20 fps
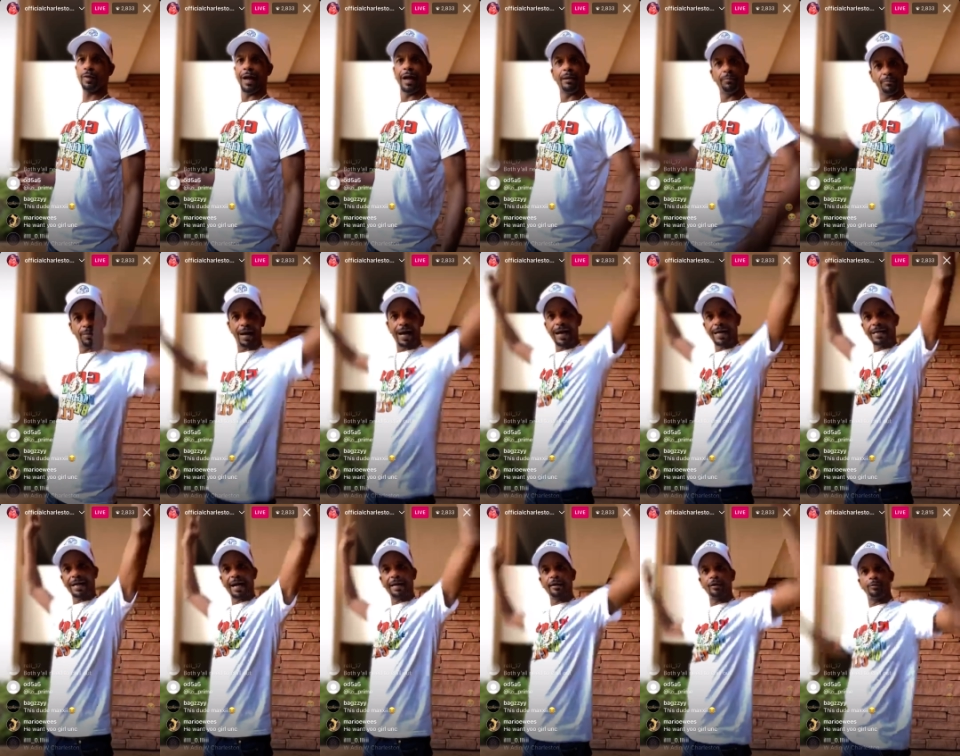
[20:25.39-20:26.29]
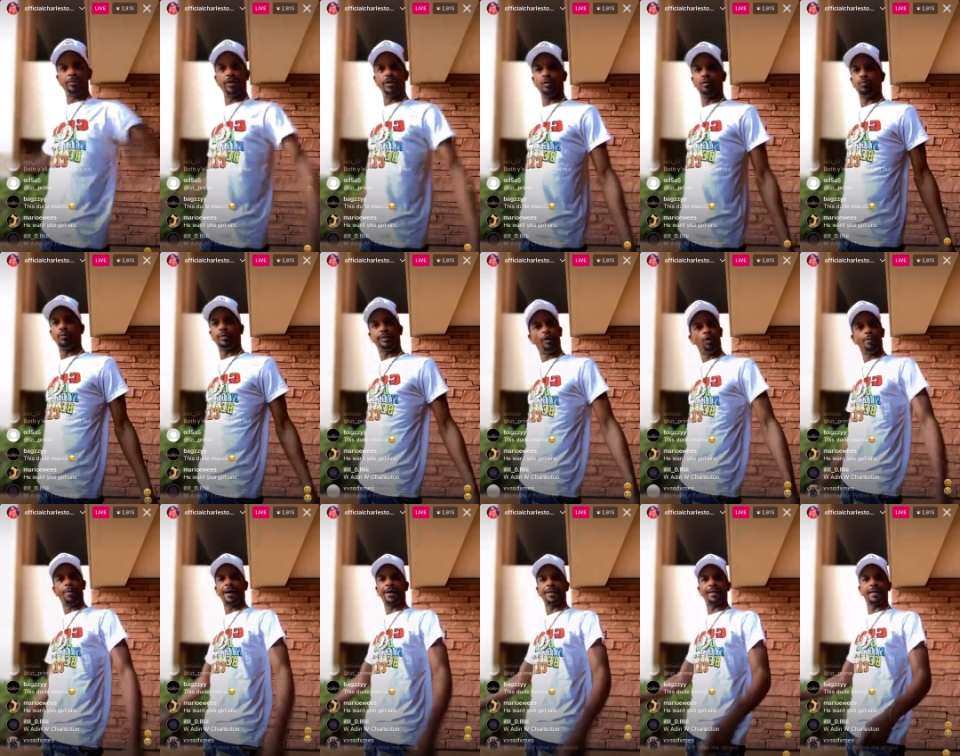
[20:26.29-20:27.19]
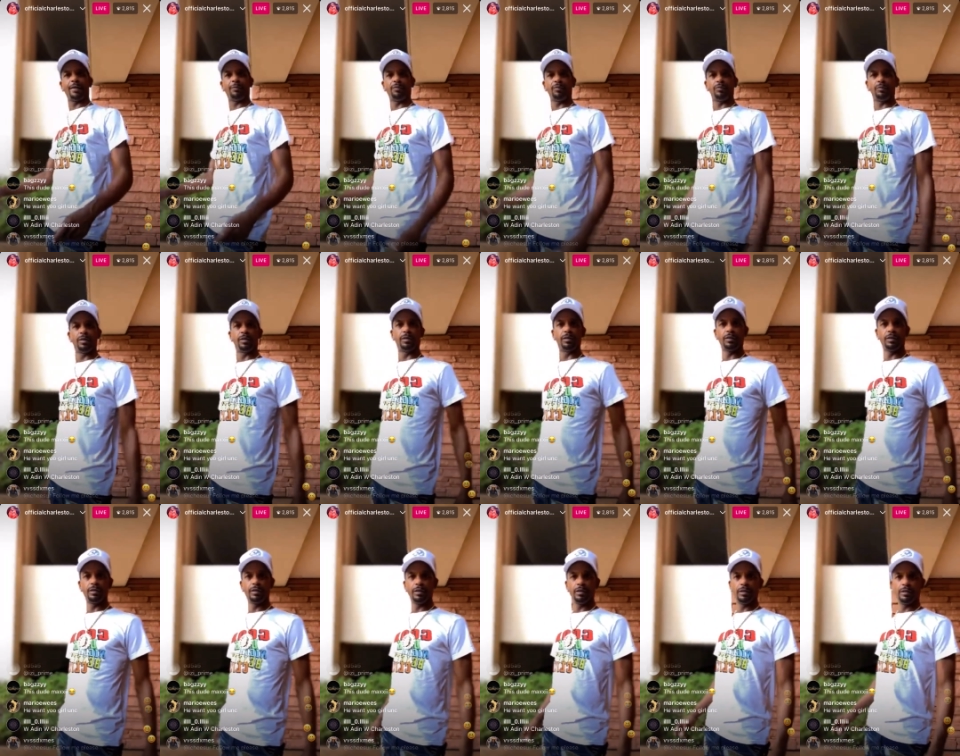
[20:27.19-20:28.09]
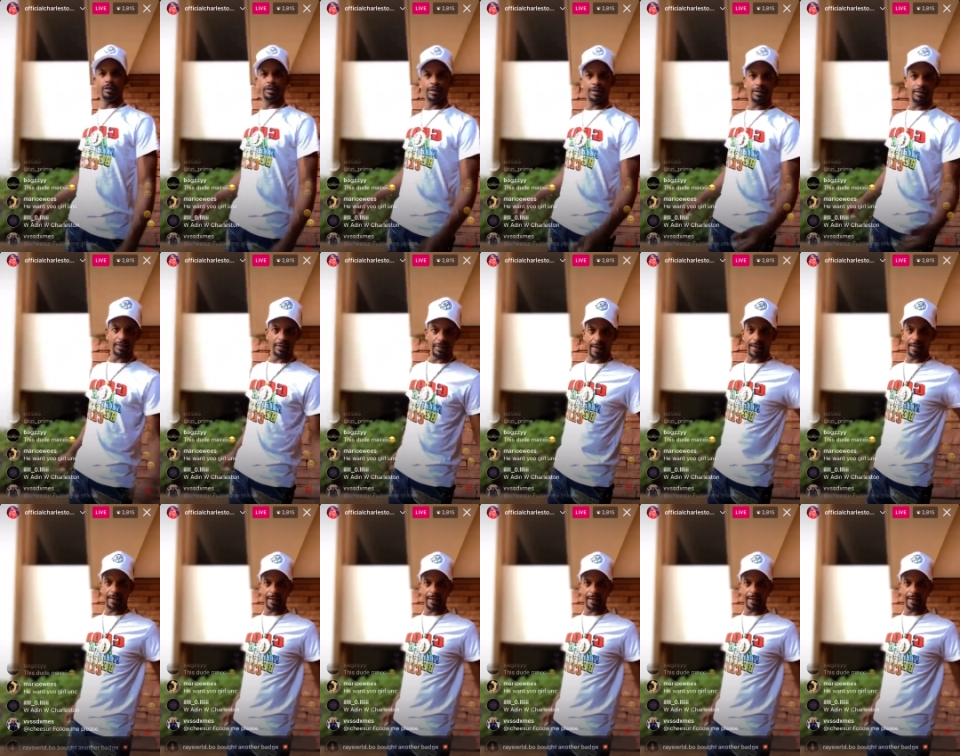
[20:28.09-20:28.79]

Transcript: I, I got up here with nobody helping me. Nigga, he